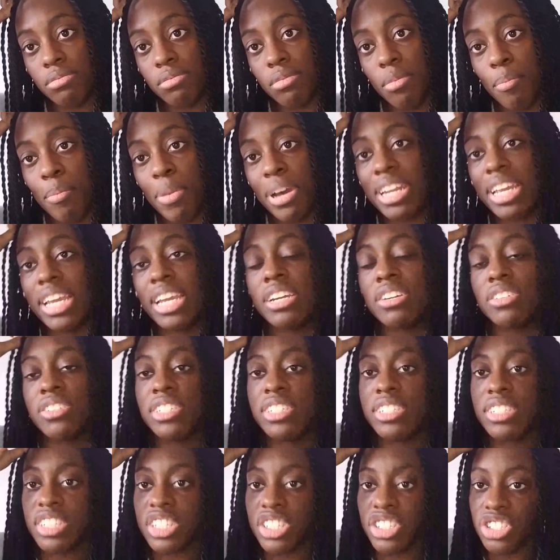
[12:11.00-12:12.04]
But here's
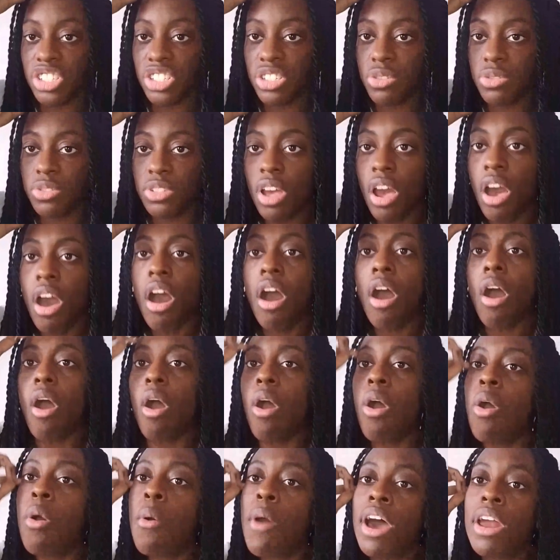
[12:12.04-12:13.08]
his excuse.
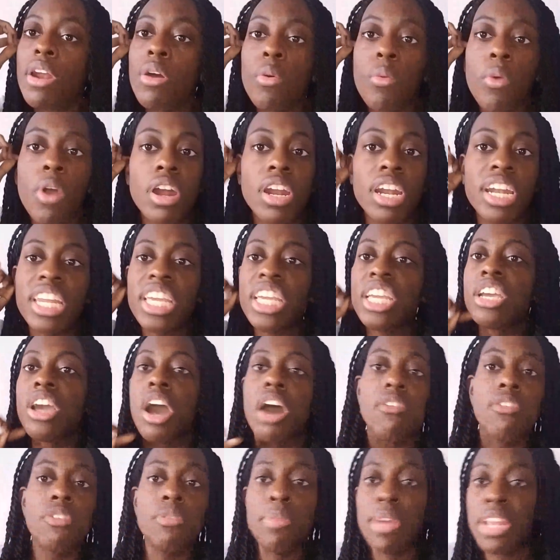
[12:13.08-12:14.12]
Oh, I don't want any
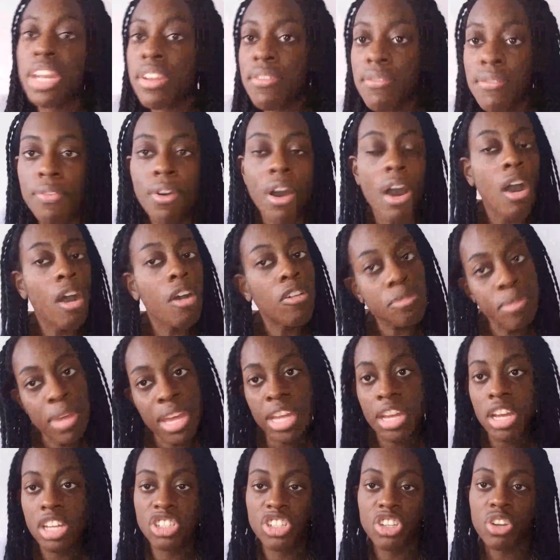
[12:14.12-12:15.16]
government
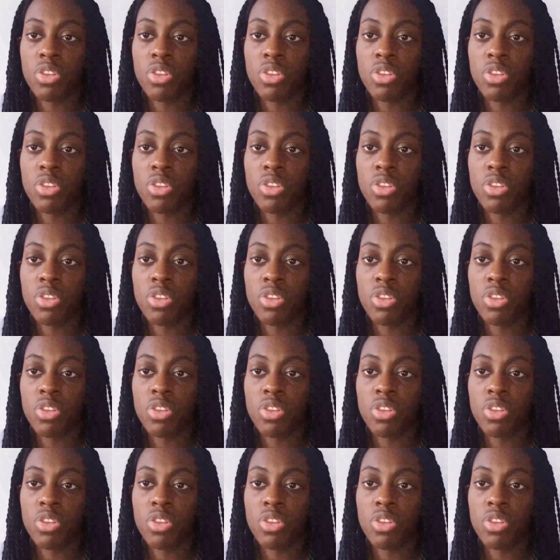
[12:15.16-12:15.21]
involvement because,